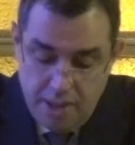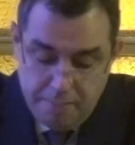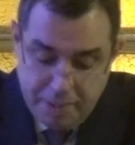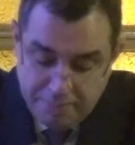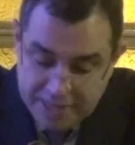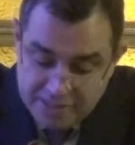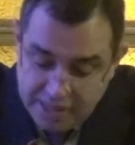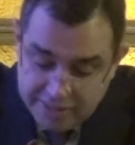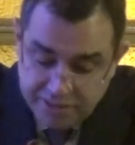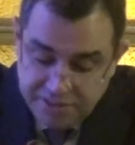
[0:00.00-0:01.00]
Public
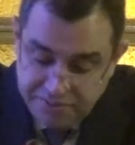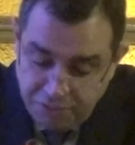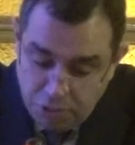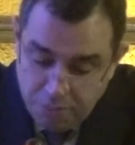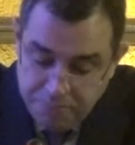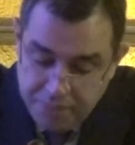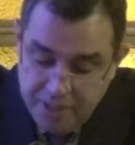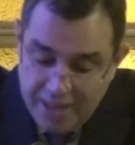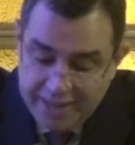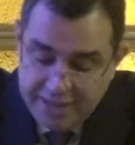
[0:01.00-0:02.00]
sector reform
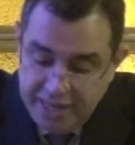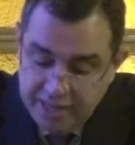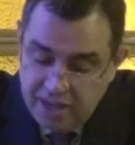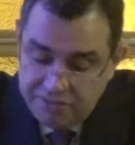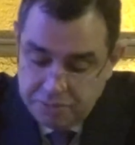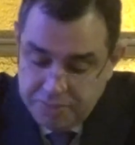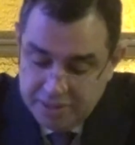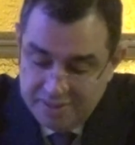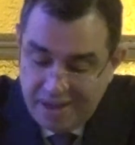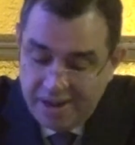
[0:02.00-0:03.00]
and
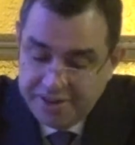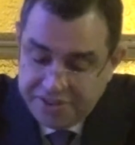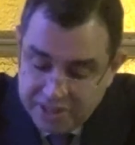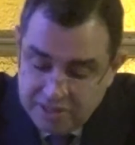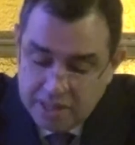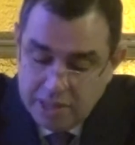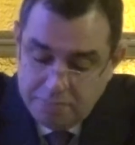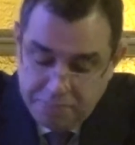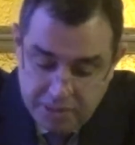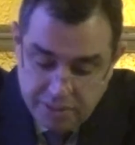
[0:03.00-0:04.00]
e-government are critical
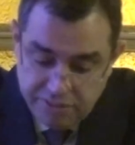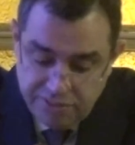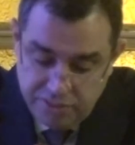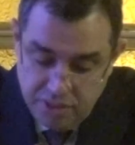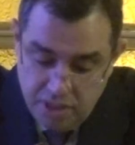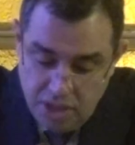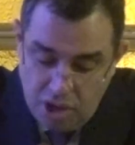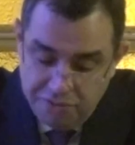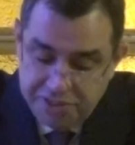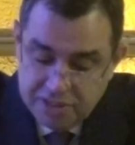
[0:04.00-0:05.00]
pillars
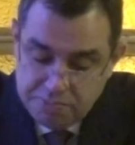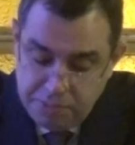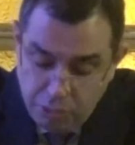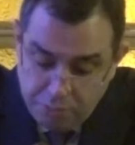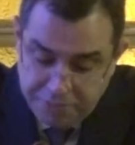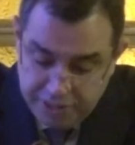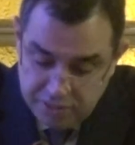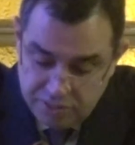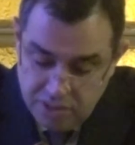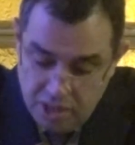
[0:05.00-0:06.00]
of this
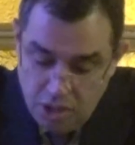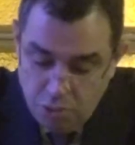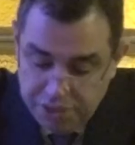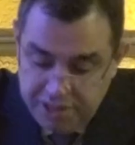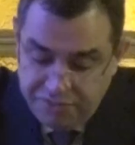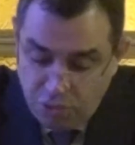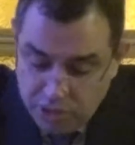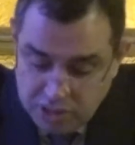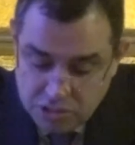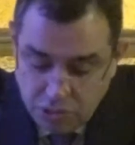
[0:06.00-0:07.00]
blueprint, with a
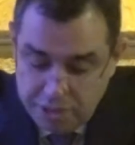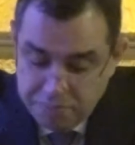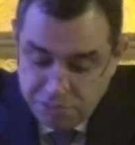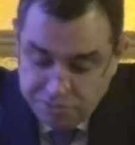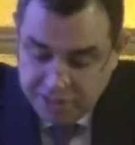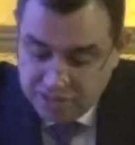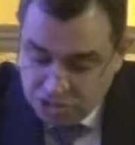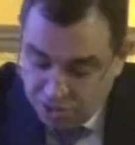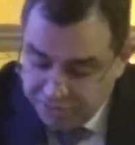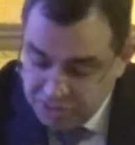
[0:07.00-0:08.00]
focus on improving
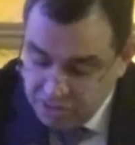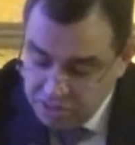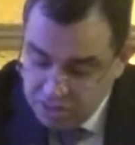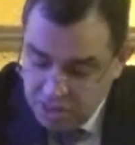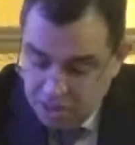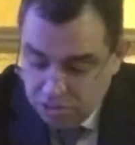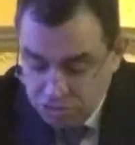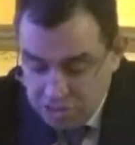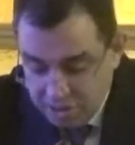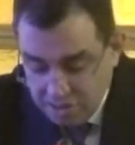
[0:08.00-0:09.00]
services to
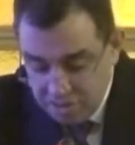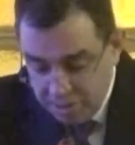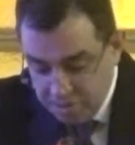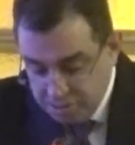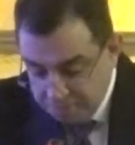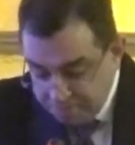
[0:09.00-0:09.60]
citizens